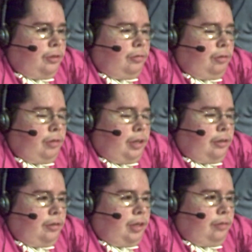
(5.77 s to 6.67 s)
Well, not
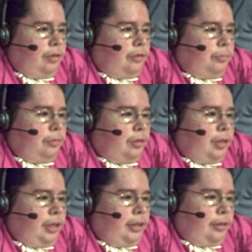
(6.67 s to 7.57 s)
got rid of it, but
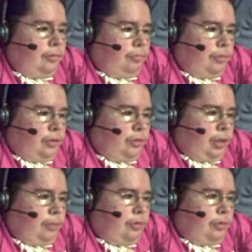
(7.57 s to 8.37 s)
I stopped